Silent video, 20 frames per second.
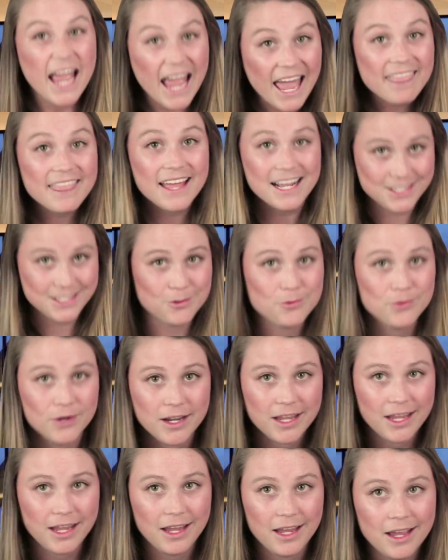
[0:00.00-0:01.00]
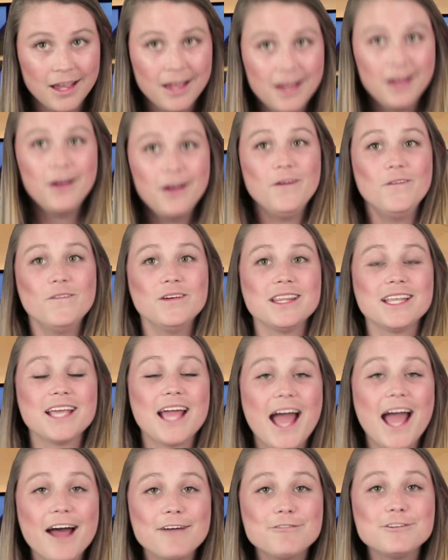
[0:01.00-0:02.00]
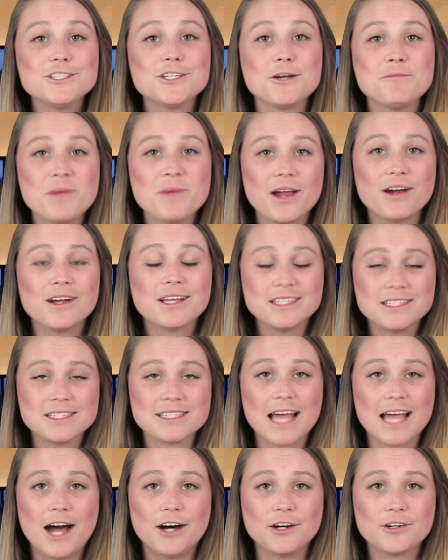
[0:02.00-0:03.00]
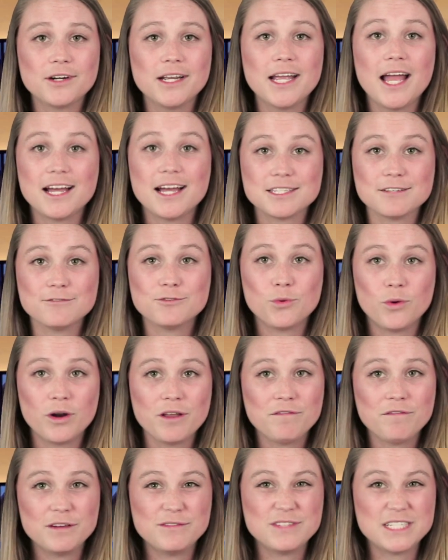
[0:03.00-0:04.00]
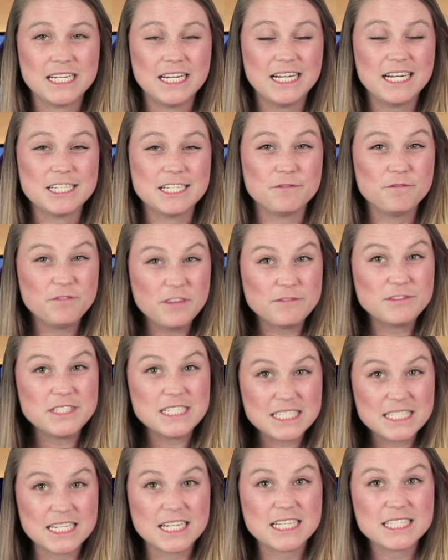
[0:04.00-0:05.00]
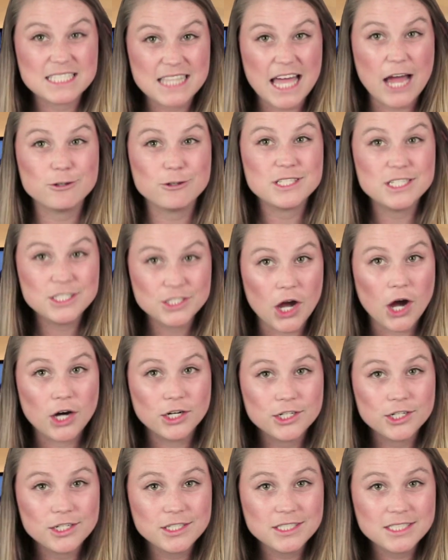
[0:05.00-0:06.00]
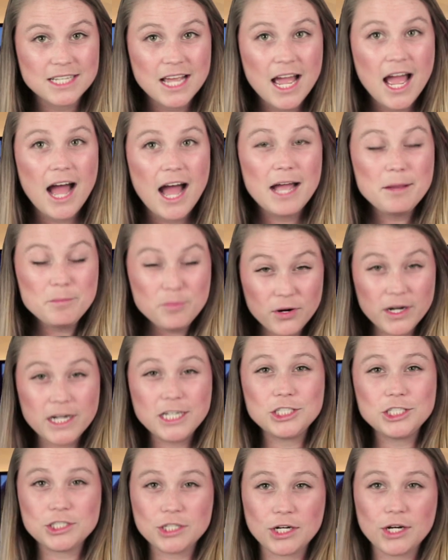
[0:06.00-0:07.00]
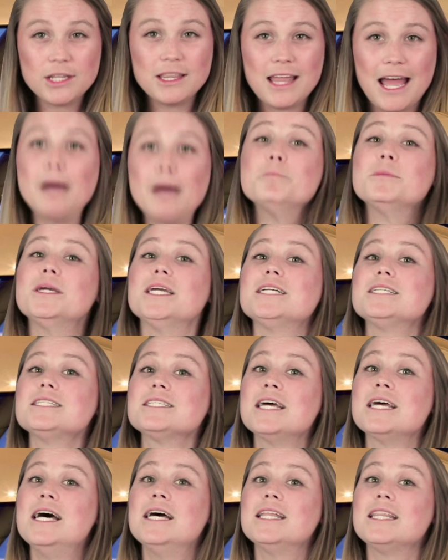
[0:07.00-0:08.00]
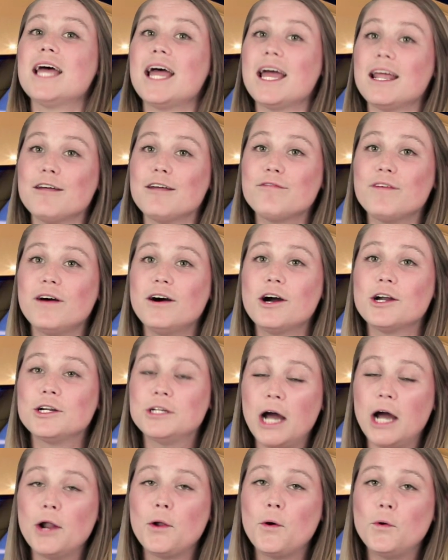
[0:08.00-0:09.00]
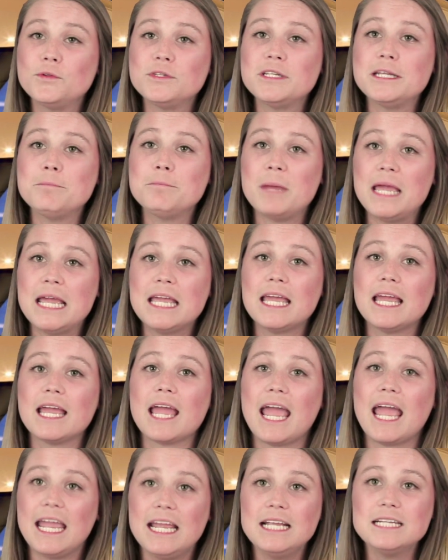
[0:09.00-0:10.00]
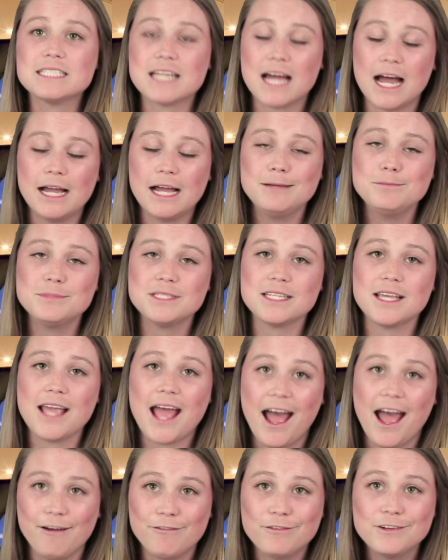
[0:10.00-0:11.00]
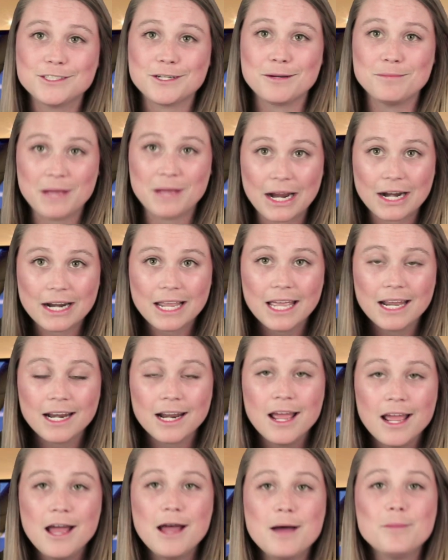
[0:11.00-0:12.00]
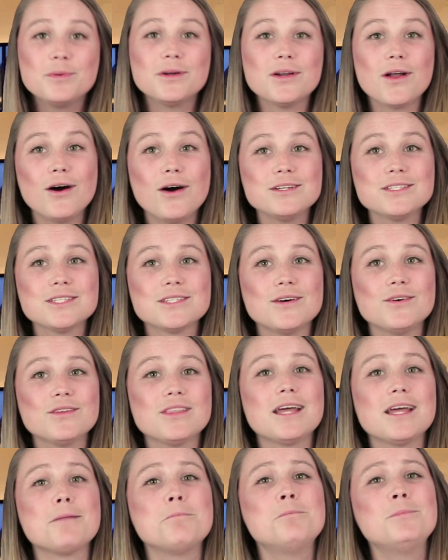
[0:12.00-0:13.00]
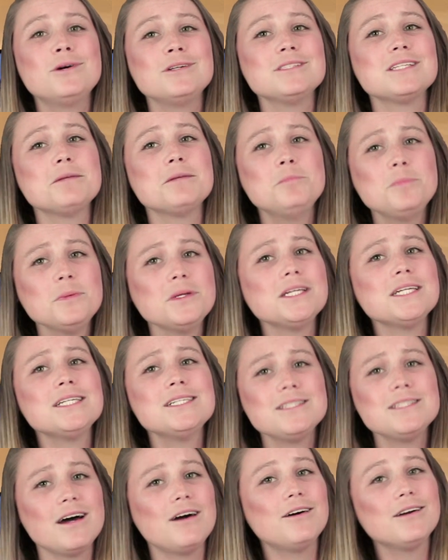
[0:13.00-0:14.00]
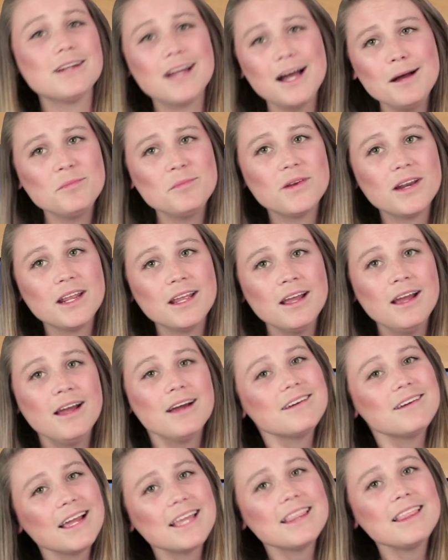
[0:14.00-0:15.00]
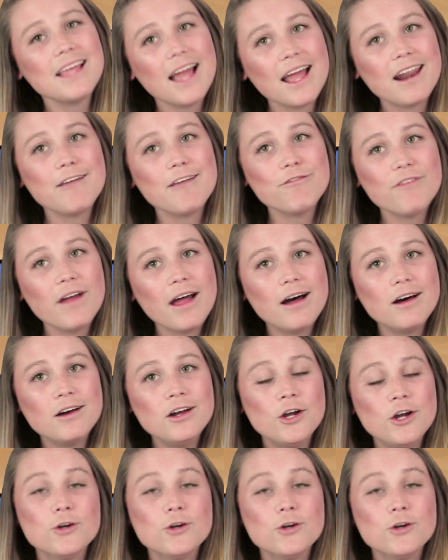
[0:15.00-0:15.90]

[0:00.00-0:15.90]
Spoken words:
And that's a rookie. When the average American salary as of 2015 is $56,000, I'm pretty sure that means the NFL are not only making 8 times the average American, but also that a multi-billion-dollar company like the NFL,